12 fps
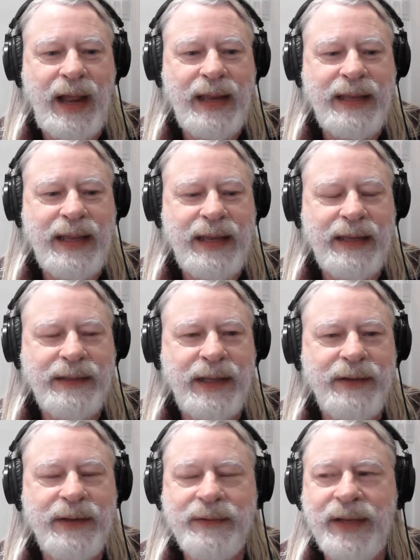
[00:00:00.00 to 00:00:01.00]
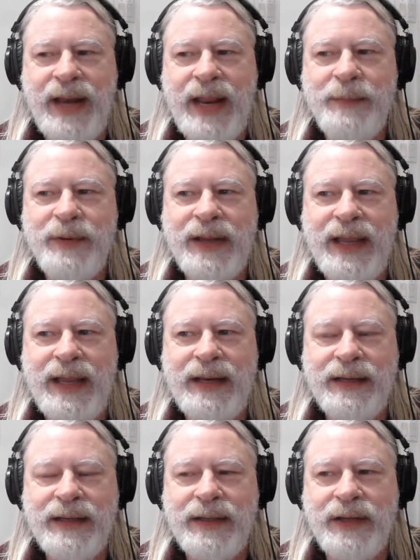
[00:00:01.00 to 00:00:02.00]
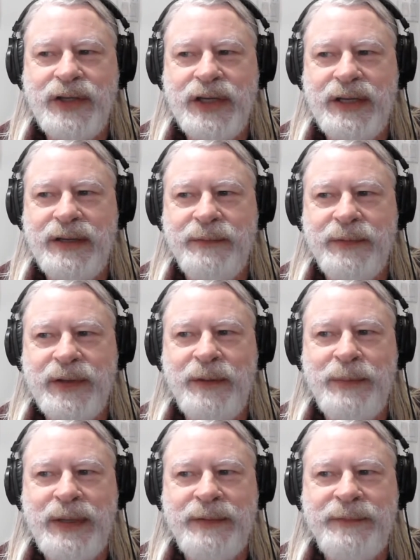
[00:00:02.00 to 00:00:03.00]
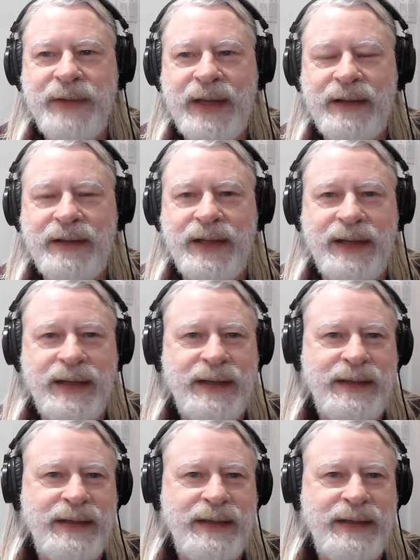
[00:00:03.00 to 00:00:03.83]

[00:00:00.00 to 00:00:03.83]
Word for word: I can't. The other, the neighbor can't achieve without me failing.